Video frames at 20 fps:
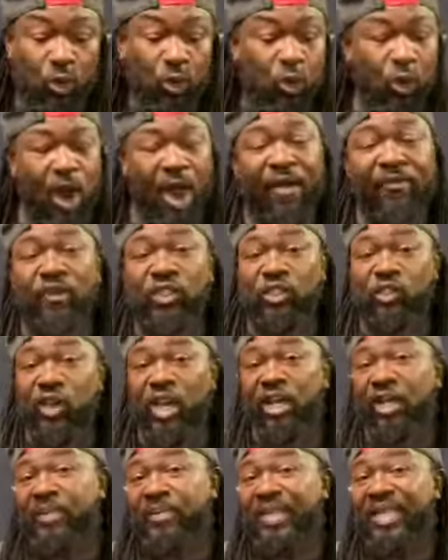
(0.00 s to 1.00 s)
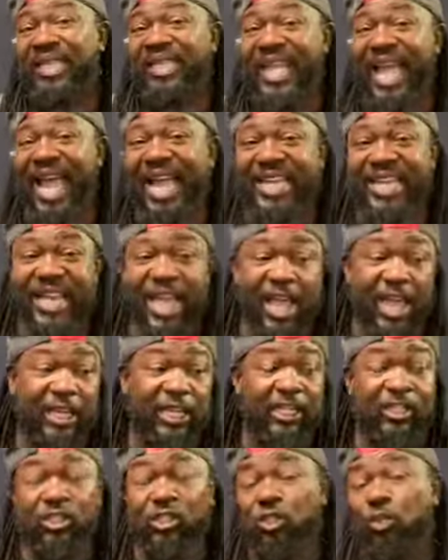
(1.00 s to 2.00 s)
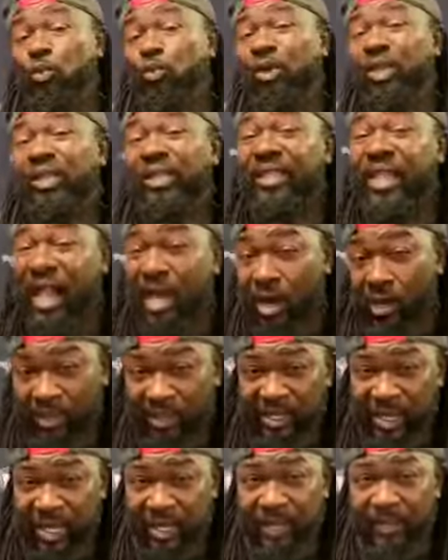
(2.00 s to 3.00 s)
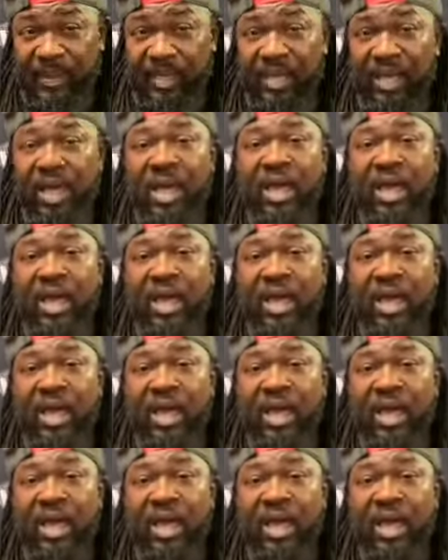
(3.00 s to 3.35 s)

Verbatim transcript: whoever's training me that day, listen to what they're telling me